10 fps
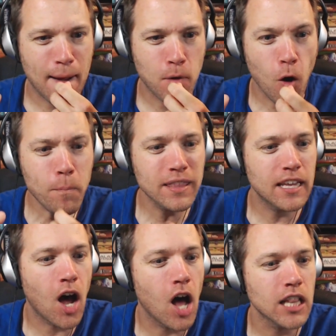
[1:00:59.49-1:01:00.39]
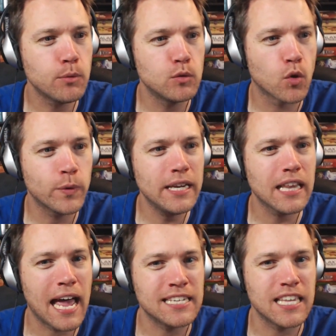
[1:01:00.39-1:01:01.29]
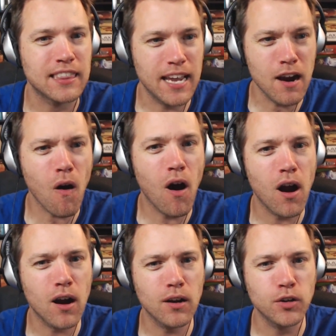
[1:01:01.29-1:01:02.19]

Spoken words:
I'm hoping that Hollywood will realize that there